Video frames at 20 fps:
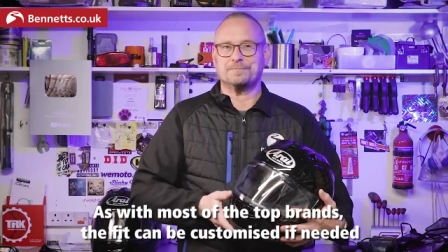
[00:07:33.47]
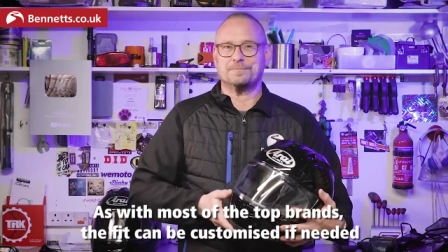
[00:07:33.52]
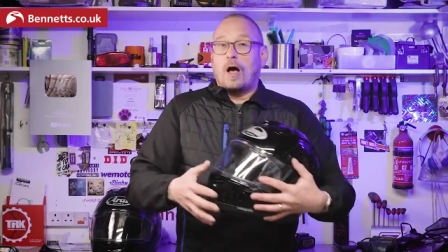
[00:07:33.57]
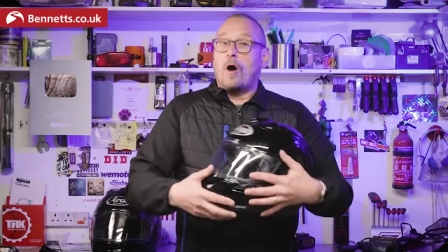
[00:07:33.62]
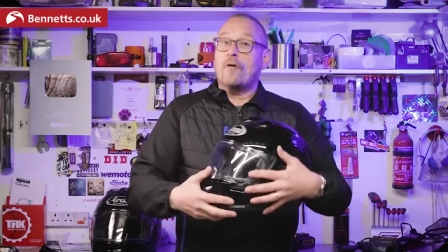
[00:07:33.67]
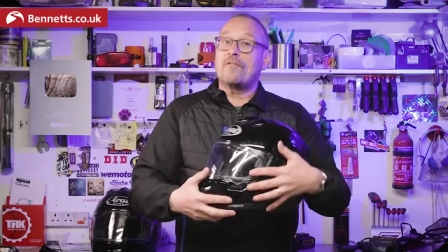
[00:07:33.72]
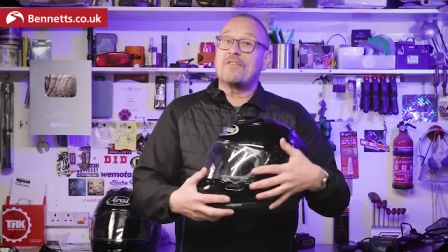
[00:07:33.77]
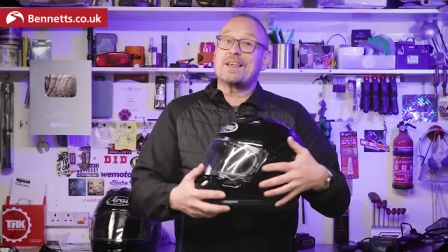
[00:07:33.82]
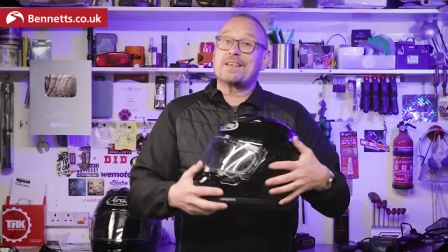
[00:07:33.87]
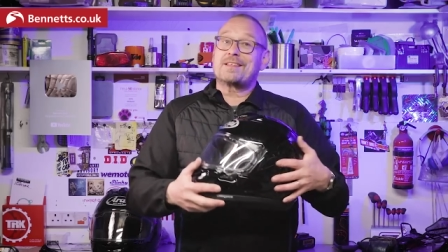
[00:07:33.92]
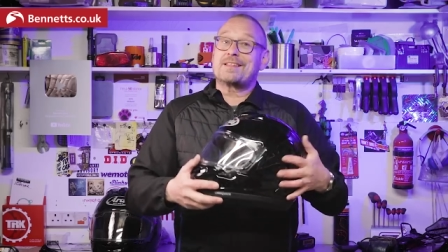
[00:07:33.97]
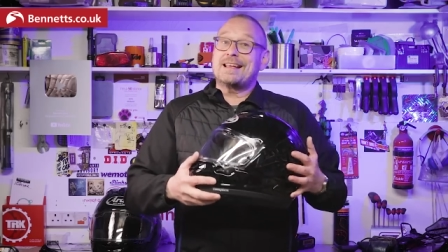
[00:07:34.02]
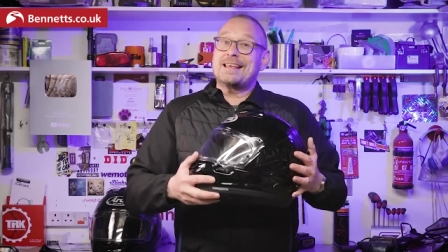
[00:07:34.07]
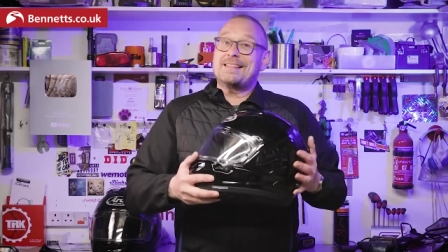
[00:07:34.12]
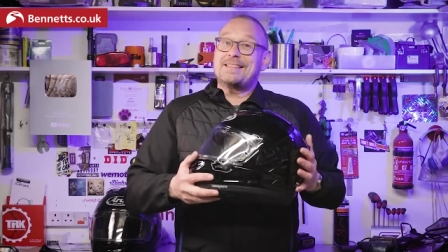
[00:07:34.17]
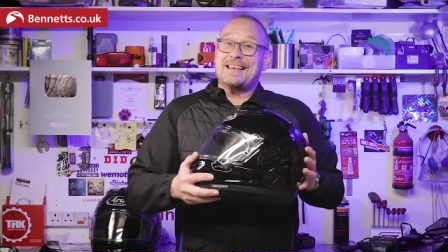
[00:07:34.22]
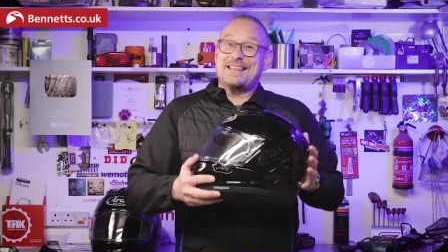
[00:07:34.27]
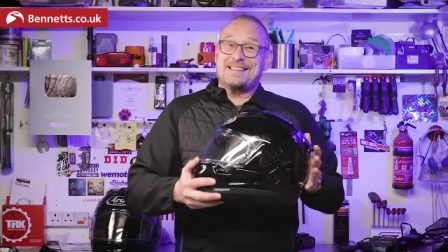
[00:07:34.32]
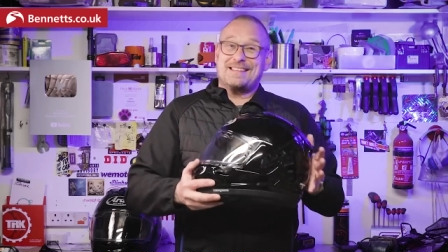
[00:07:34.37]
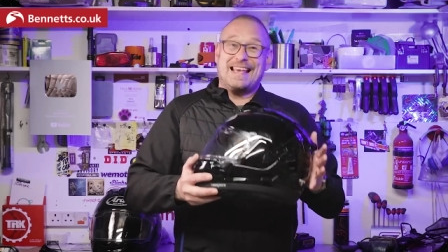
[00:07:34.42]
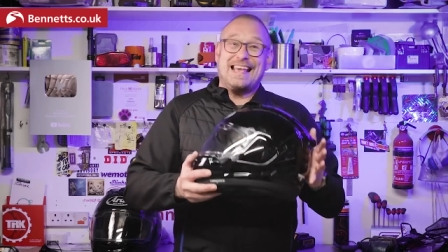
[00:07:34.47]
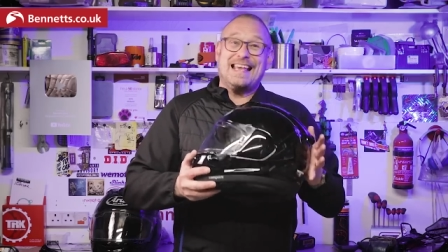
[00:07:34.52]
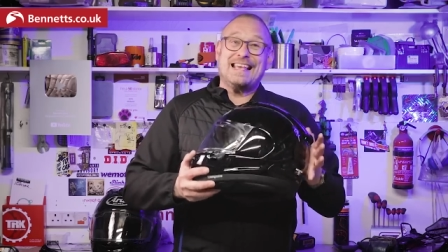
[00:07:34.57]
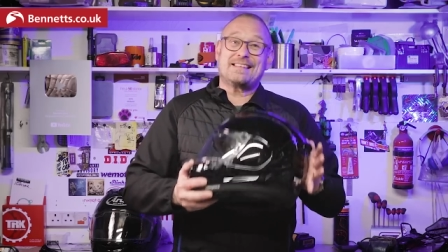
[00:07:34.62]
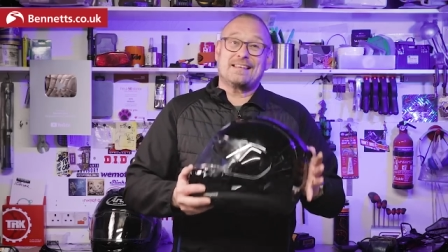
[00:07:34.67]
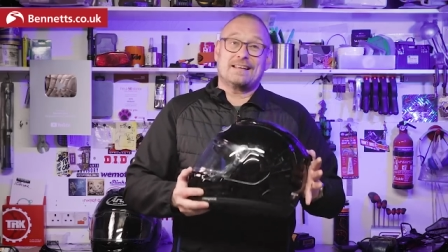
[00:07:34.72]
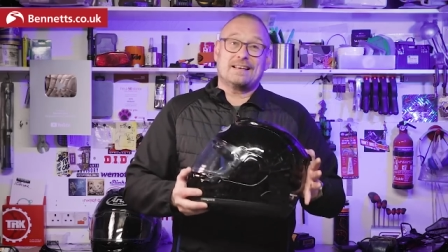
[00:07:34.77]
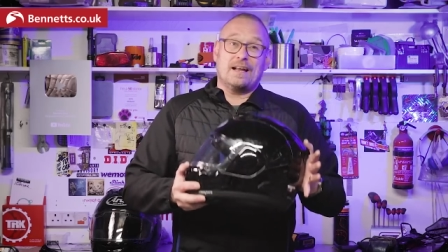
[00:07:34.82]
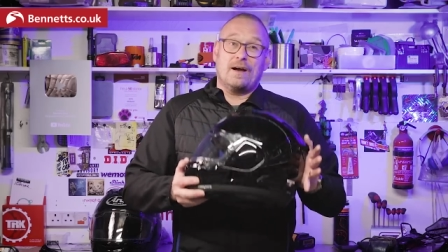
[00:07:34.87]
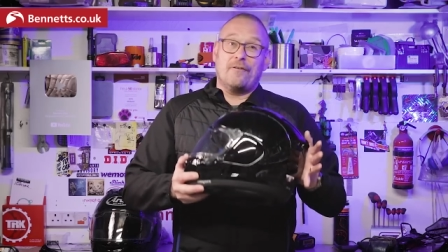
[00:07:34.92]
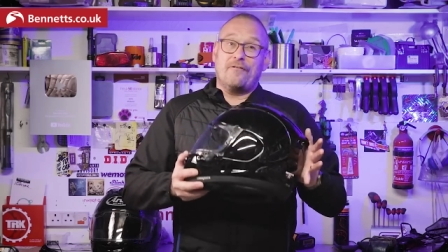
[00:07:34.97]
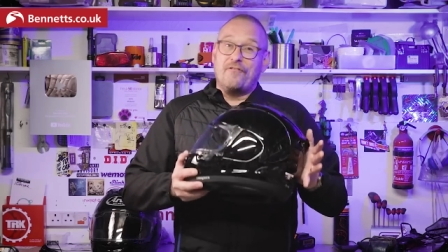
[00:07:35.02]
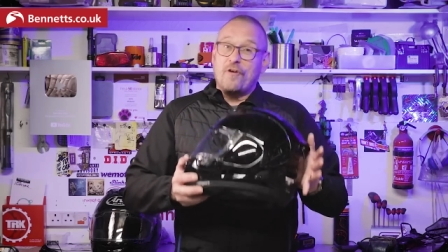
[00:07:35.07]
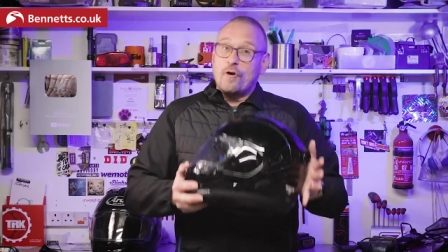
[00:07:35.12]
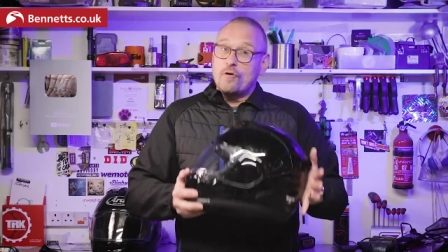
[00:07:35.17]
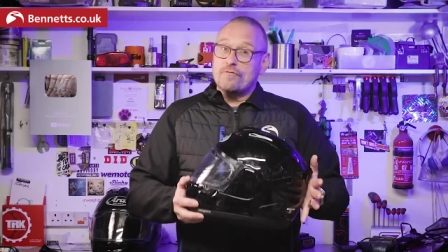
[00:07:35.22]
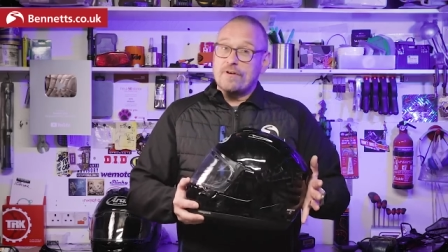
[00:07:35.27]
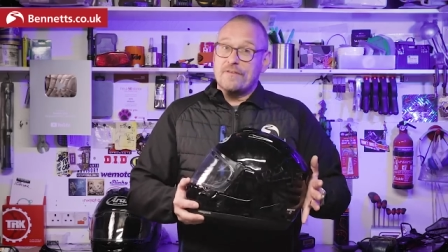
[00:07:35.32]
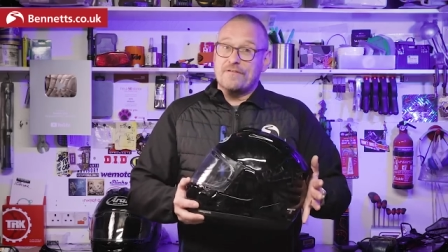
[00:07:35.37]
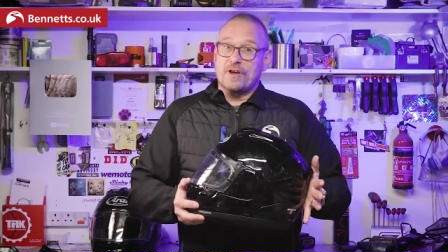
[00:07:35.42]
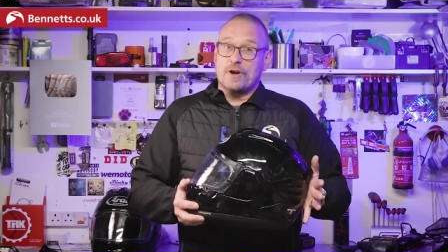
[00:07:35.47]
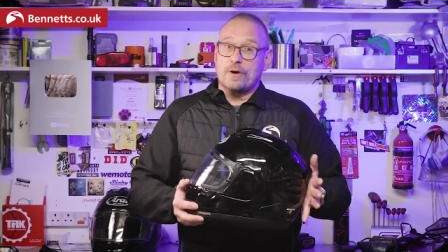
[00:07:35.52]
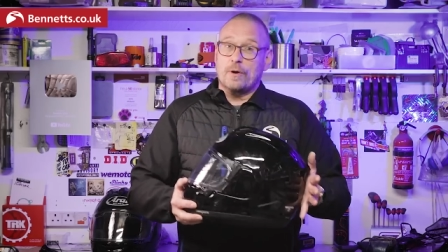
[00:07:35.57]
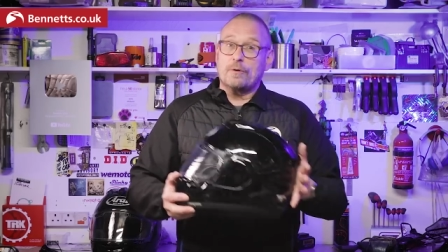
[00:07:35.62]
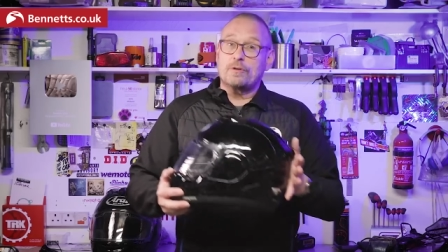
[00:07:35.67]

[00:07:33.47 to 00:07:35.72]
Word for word: Obviously, this isn't a full review.